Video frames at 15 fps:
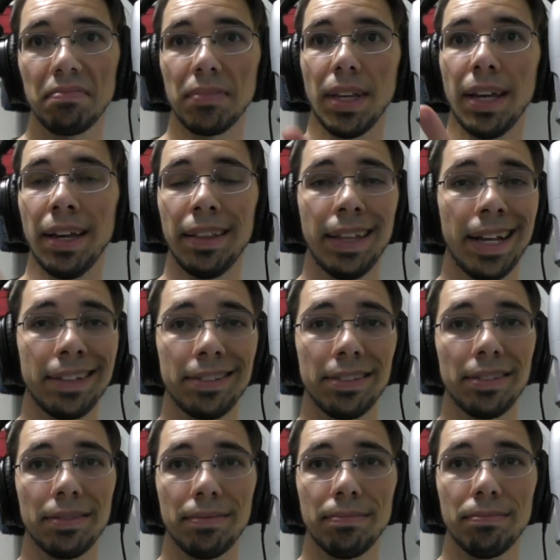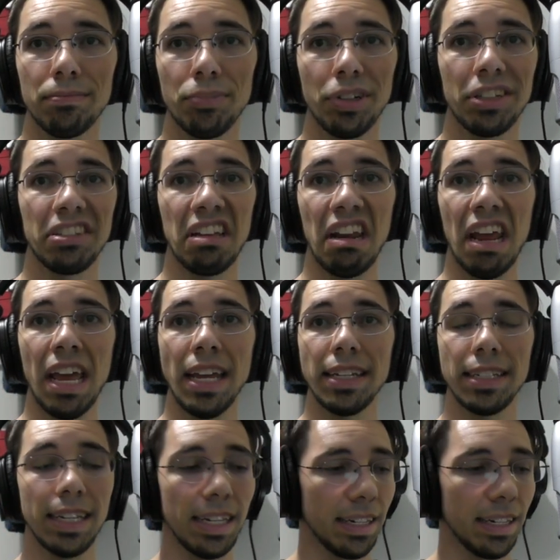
And that's preset 18.